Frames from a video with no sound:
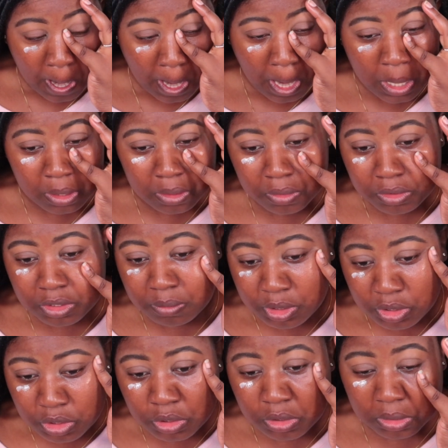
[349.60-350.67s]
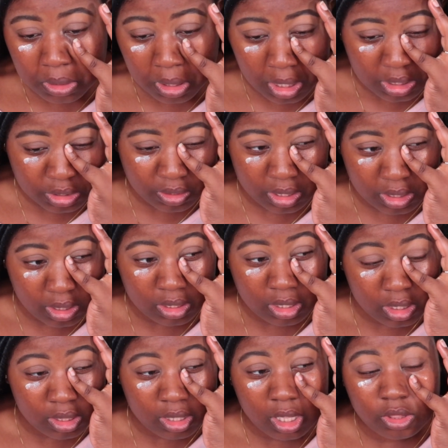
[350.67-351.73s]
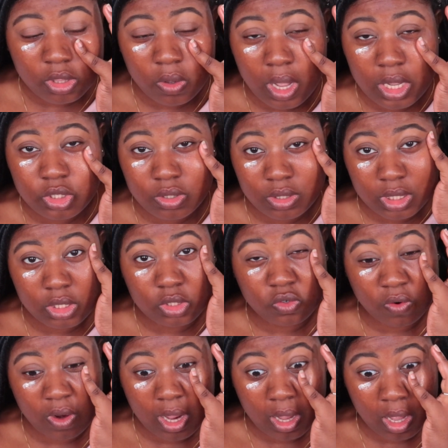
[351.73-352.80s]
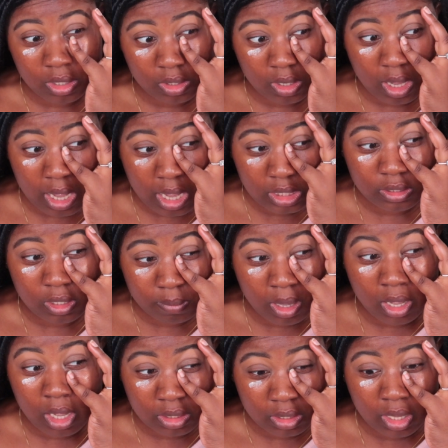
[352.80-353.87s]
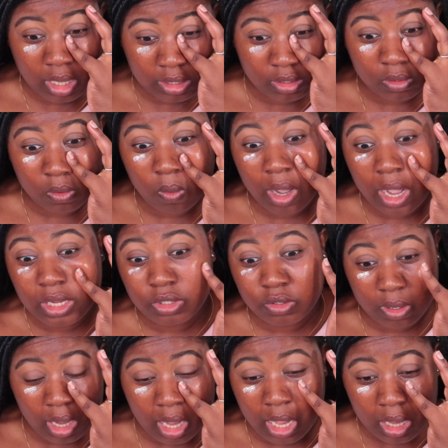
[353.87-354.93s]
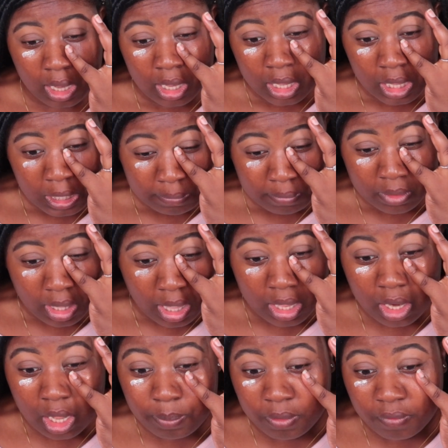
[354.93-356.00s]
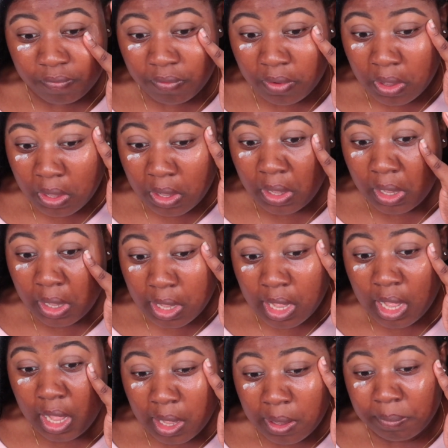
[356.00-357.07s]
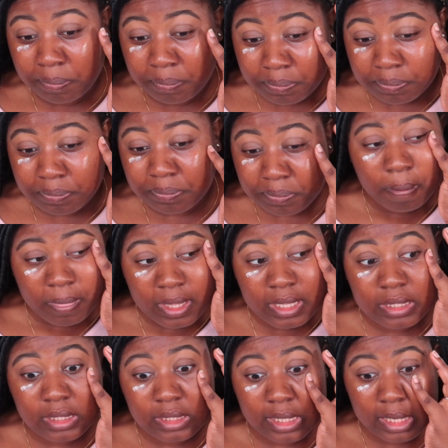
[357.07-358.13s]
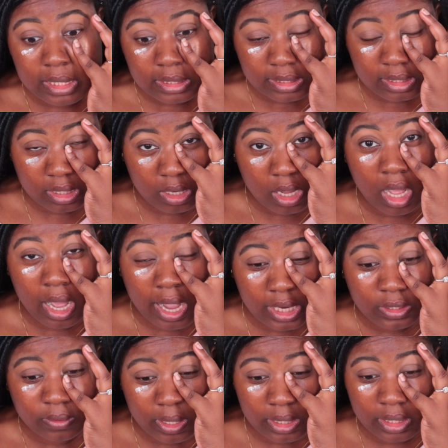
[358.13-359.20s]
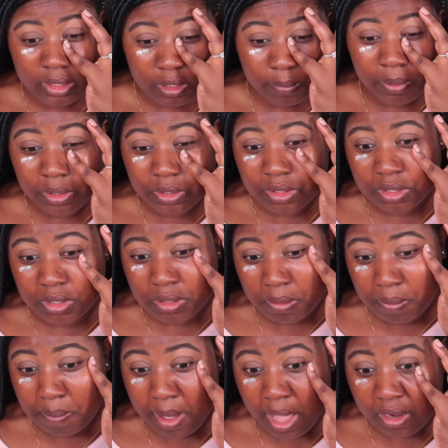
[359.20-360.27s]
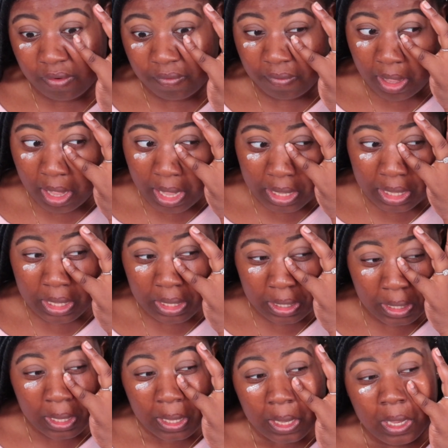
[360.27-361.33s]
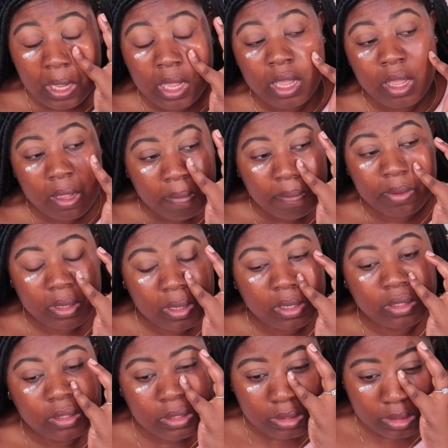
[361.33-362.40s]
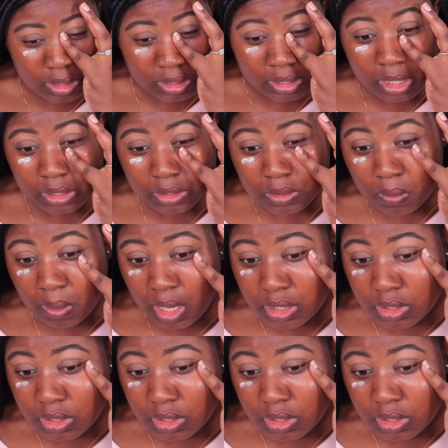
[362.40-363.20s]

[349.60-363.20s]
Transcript: I don't want it to be too hydrated underneath there, though I do get dry under eyes. Like my under eyes are quite dry. And I prefer concealers that are hydrating as opposed to mattifying because it gets quite